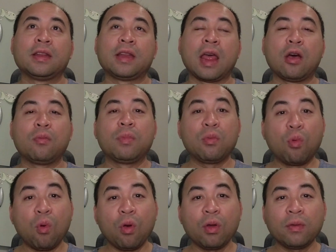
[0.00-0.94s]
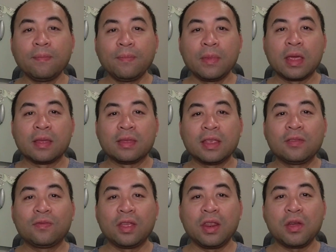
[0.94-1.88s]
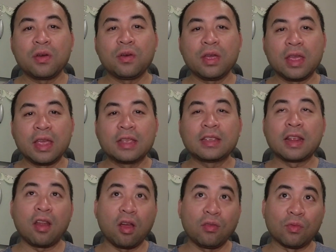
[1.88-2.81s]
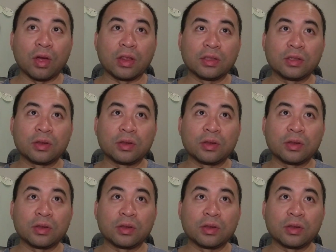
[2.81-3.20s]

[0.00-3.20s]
Now, be warned, this video is a long one,